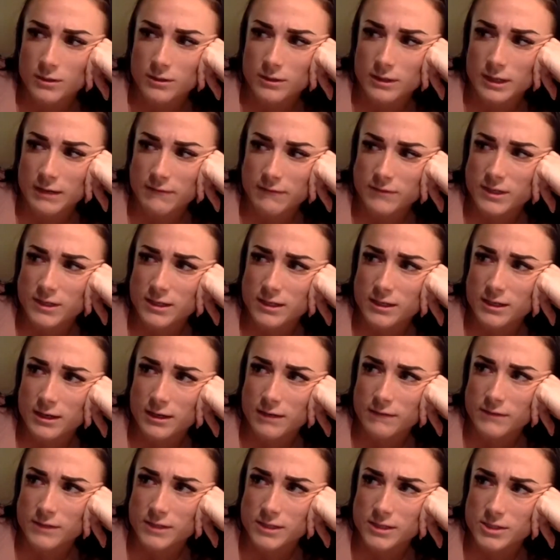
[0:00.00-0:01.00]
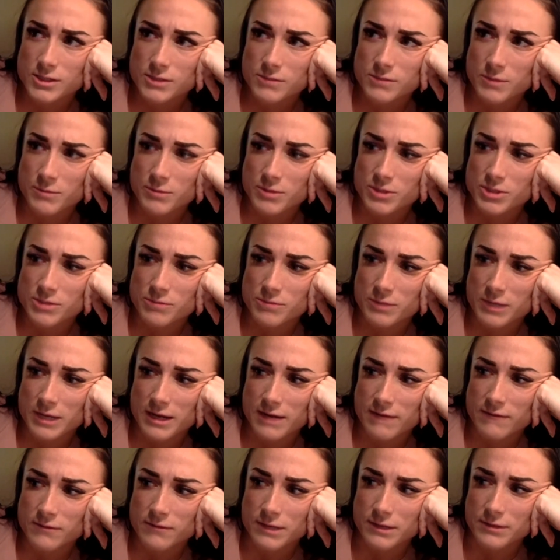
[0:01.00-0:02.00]
Every gym membership I
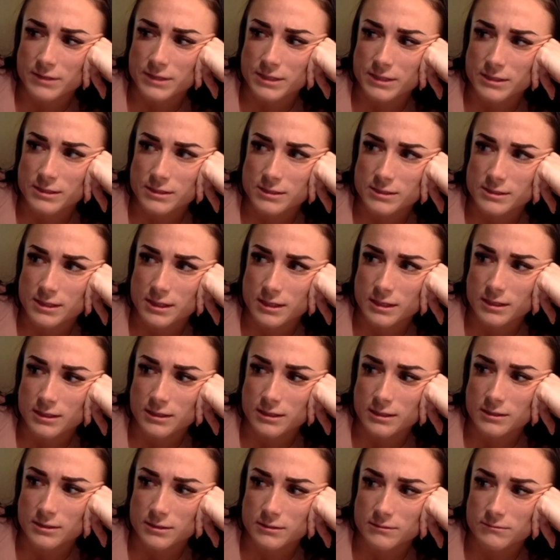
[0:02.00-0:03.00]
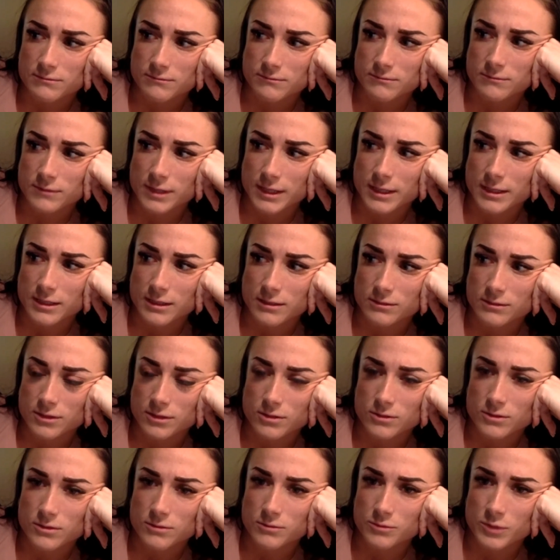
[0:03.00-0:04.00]
have around here is like a
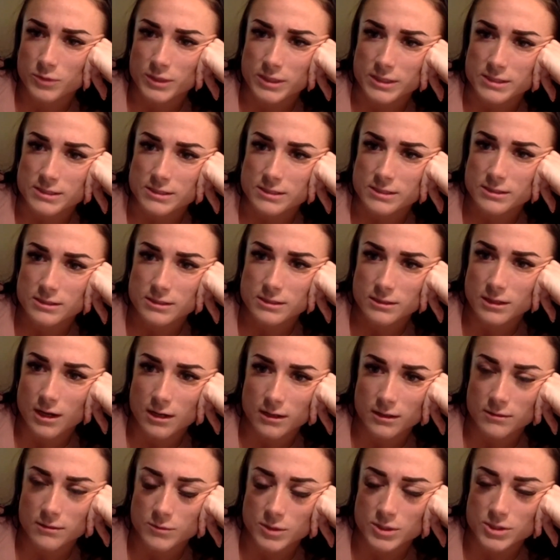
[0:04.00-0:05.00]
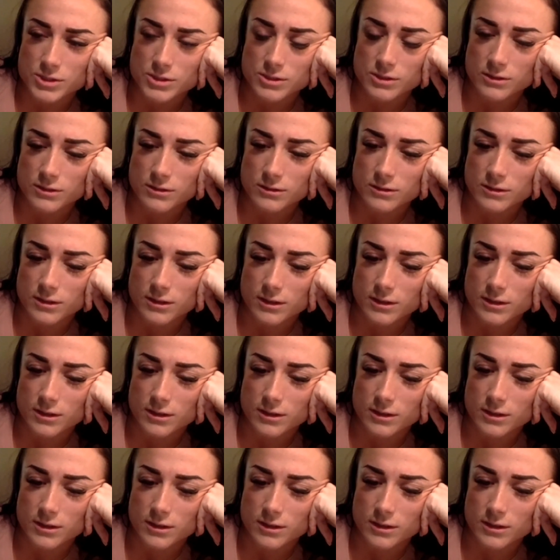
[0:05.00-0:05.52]
local place, not commercial.